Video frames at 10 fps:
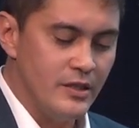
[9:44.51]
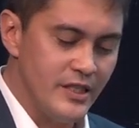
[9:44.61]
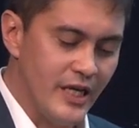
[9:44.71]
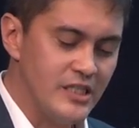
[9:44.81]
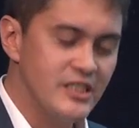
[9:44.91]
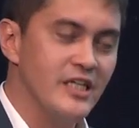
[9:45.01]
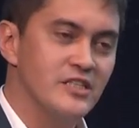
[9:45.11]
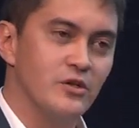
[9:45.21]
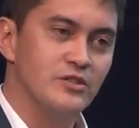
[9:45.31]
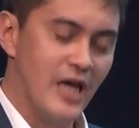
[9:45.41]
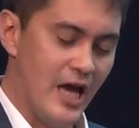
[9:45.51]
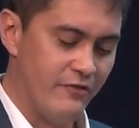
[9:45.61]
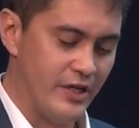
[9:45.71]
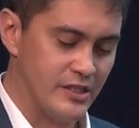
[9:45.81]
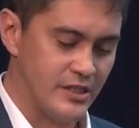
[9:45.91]
THC is thought to
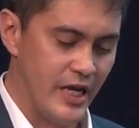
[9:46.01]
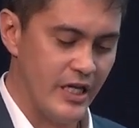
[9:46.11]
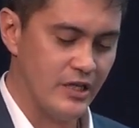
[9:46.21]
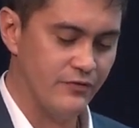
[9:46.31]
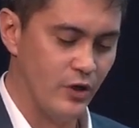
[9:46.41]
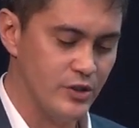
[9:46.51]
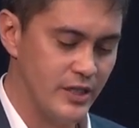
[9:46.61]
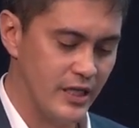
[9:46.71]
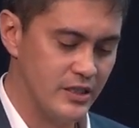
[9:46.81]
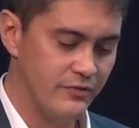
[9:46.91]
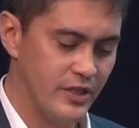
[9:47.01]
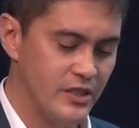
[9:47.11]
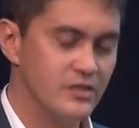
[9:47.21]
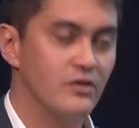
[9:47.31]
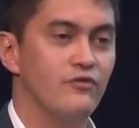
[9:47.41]
have its anticonvulsant
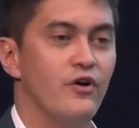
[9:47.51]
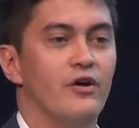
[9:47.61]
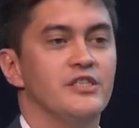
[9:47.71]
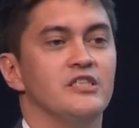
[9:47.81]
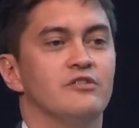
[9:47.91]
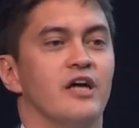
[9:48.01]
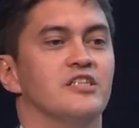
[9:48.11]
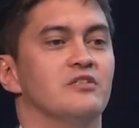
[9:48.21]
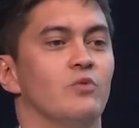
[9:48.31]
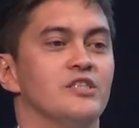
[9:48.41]
activities via its interaction,